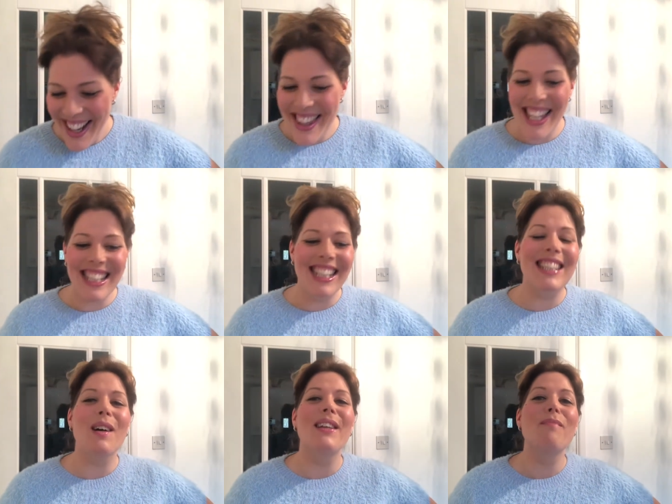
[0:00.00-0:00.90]
This is
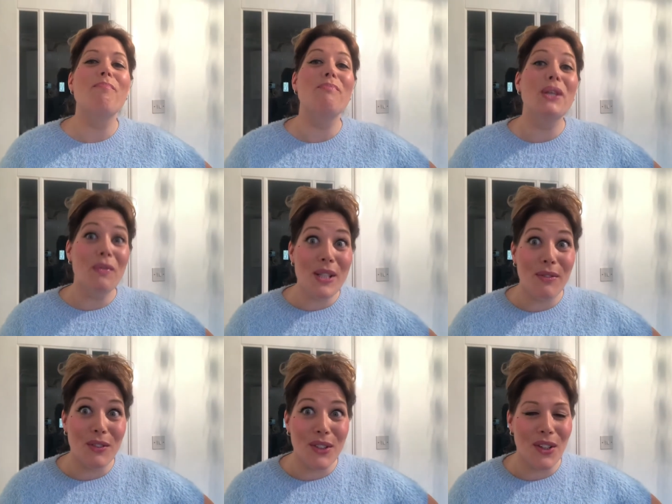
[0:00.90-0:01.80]
a
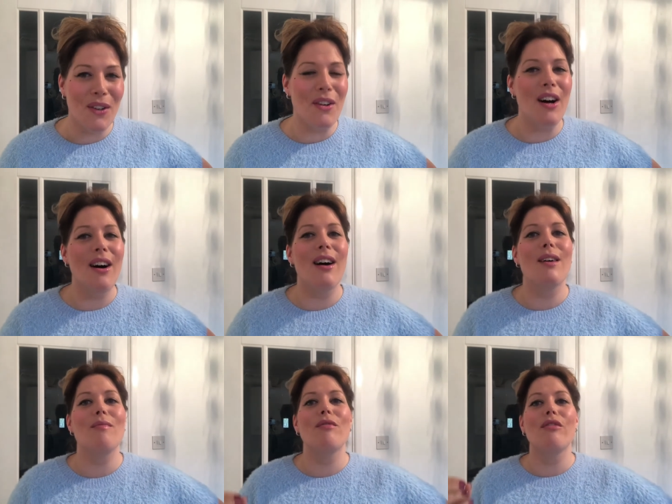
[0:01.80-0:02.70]
beautiful song
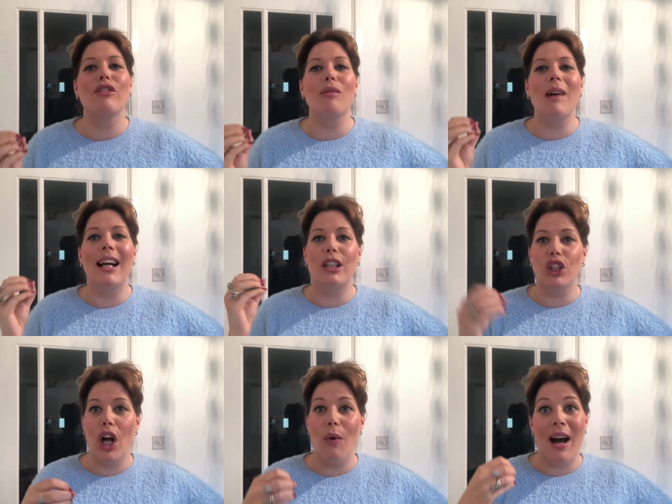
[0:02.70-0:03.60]
um, from a
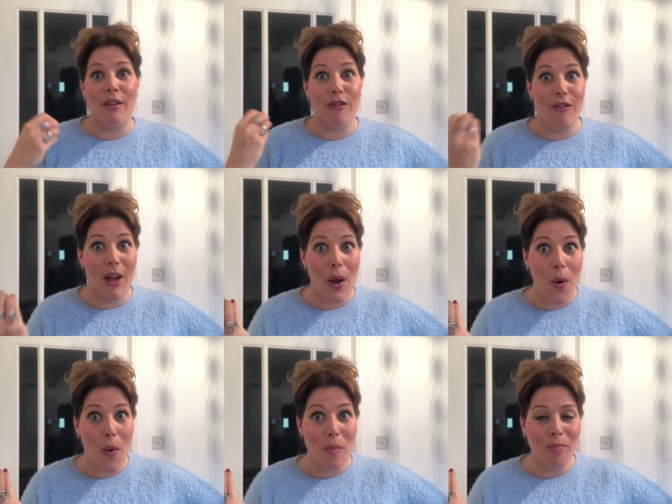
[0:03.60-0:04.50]
show and a
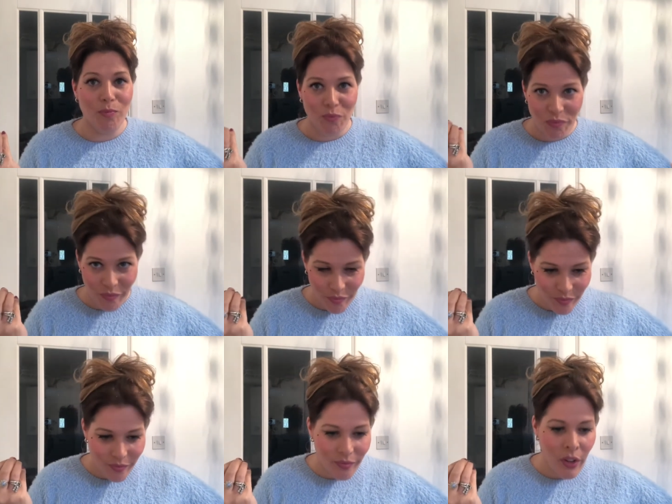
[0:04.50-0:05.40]
film
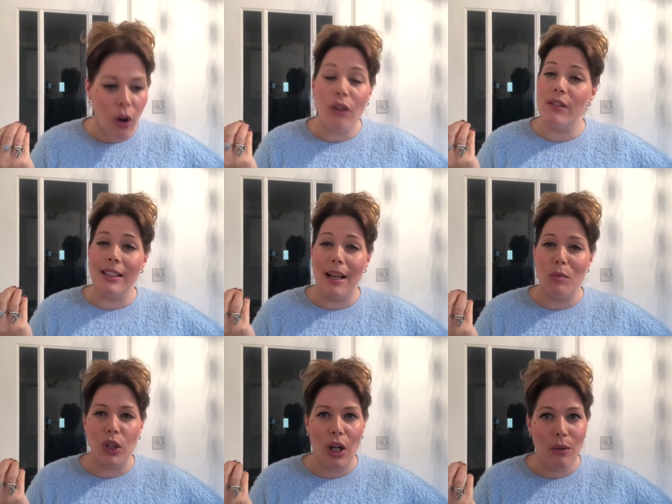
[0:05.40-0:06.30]
of the same
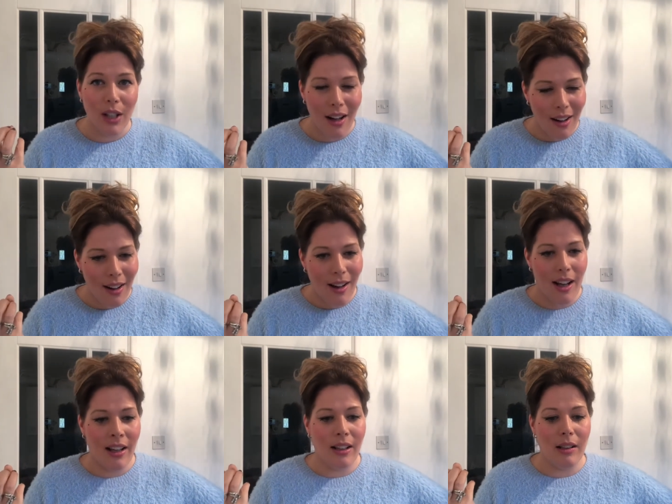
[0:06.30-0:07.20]
show
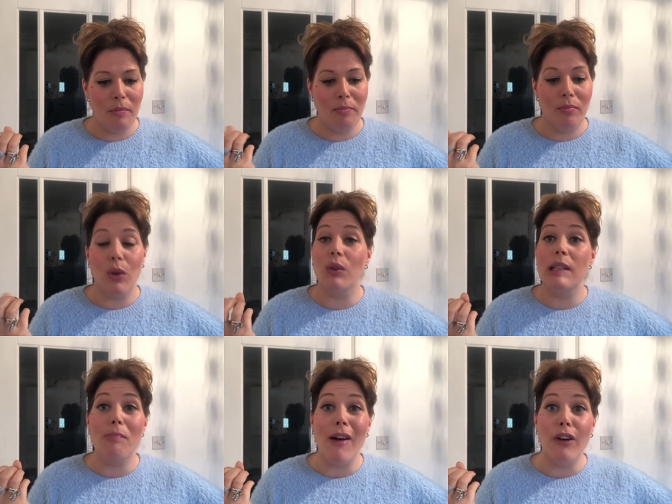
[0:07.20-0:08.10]
uh, called
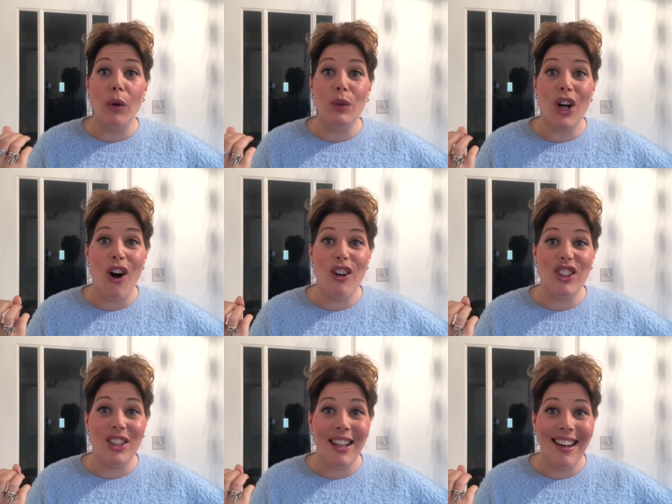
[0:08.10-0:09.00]
Sparrows Can't
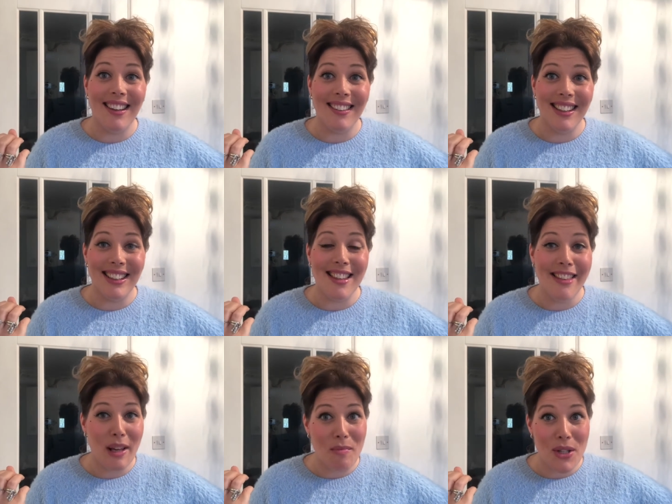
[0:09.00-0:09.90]
Sing. It's a
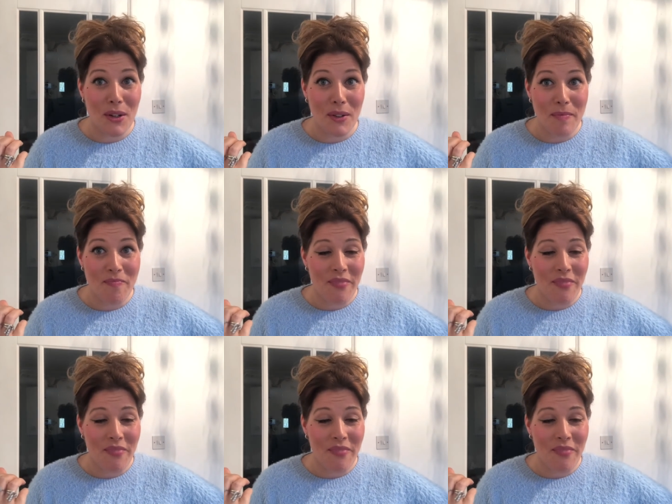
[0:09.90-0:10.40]
theme song.